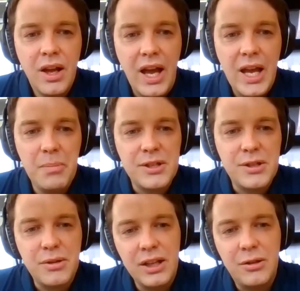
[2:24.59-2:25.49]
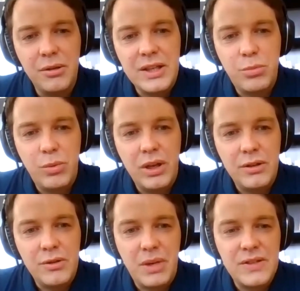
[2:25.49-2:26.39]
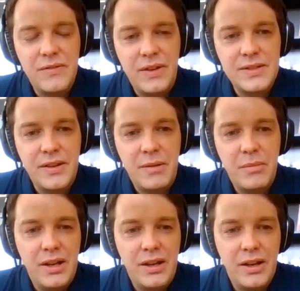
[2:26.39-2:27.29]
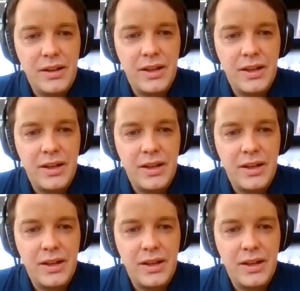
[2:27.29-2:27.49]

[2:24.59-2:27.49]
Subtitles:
able to calculate values much faster than many other